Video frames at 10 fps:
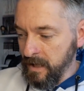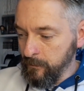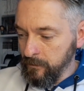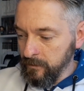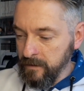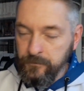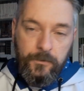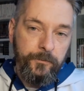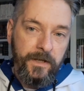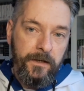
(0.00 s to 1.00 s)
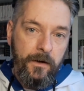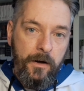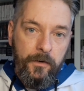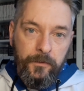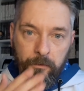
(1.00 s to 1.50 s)
I will give you an update
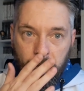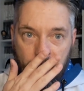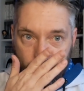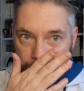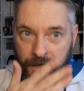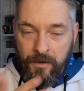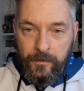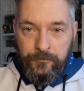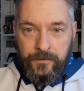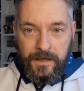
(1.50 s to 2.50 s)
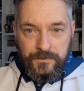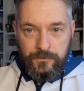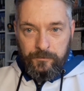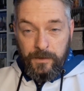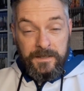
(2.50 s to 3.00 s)
on where we are with the
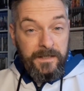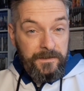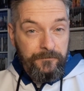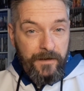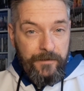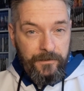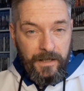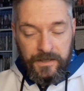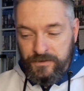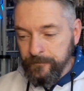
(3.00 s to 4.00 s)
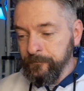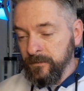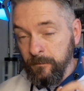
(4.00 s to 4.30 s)
actual PlayStation 5 collection.